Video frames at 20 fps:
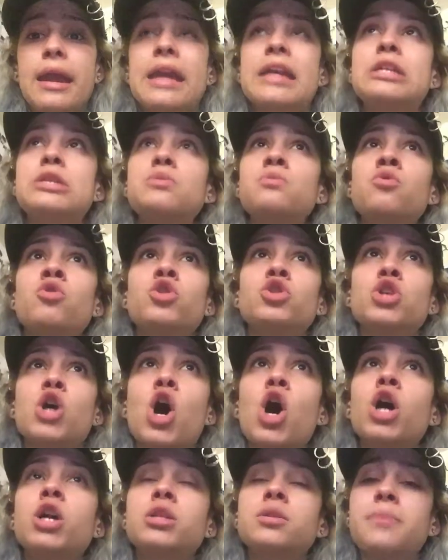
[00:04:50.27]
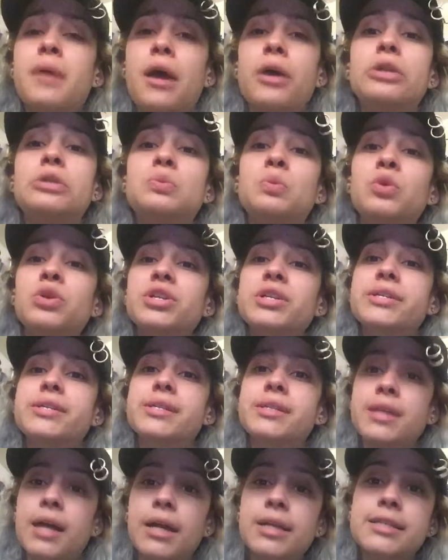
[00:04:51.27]
it's more talked about. It's more
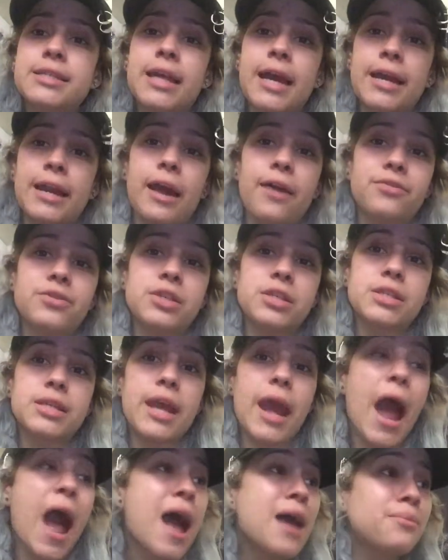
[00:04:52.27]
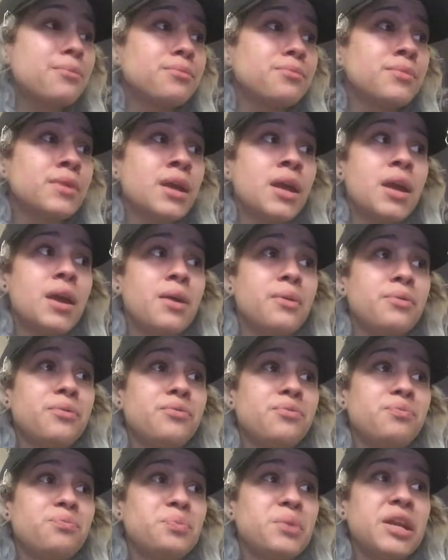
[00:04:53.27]
discussed, I'd have to say. I'm
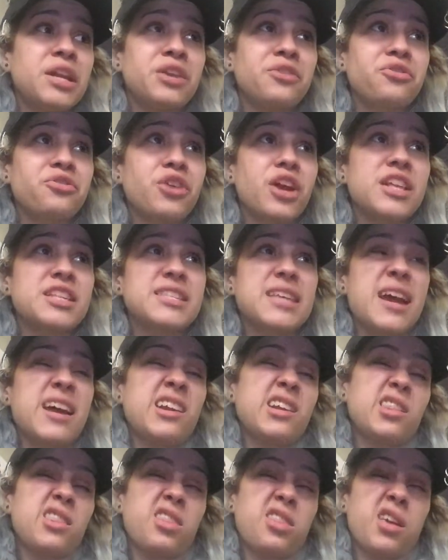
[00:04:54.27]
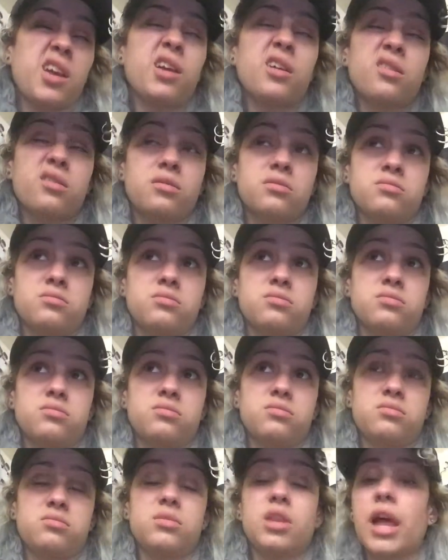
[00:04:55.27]
meeting friends that I didn't think
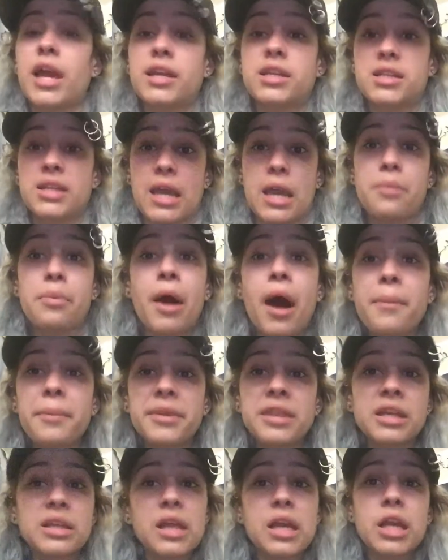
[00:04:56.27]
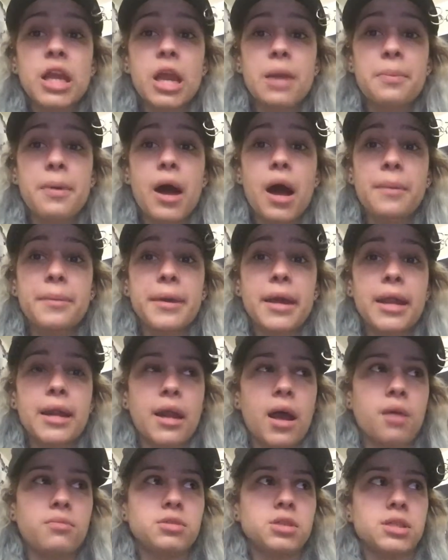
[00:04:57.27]
liked K-pop and they like K-pop,
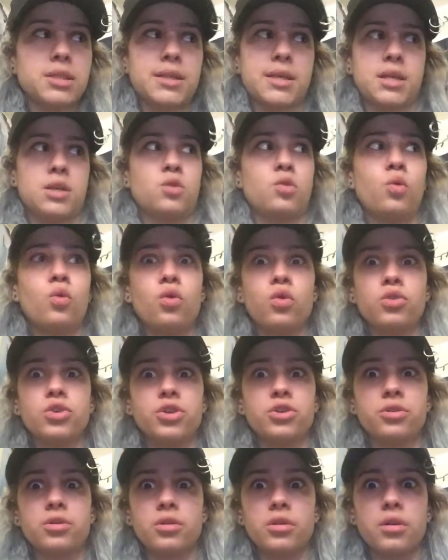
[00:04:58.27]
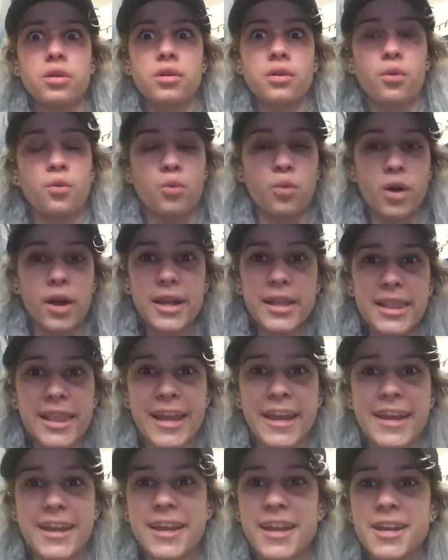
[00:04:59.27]
and I'm just like, cool, you're what?
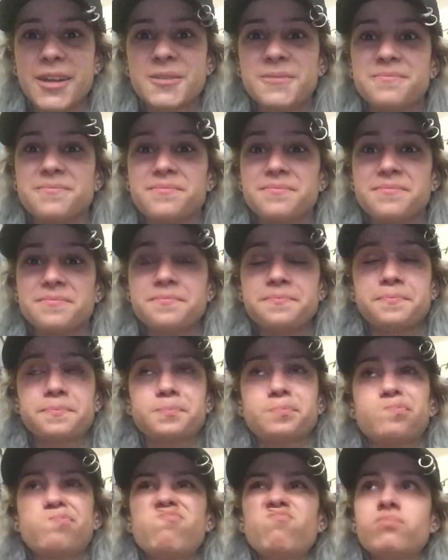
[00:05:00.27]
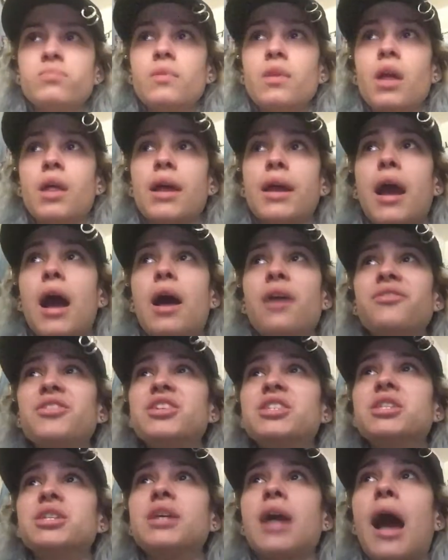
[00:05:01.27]
Like
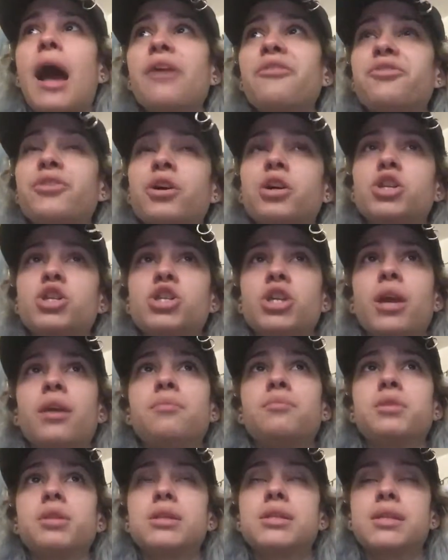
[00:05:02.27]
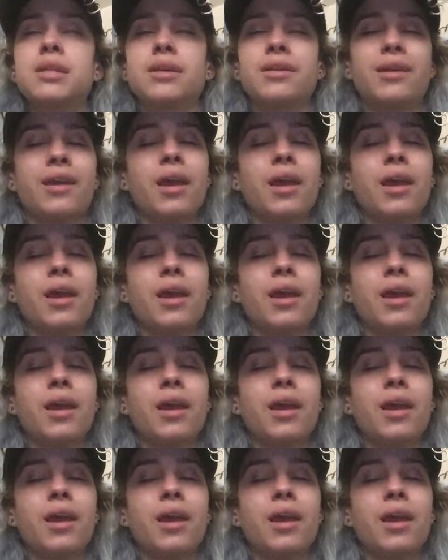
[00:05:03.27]
obviously I felt ashamed listening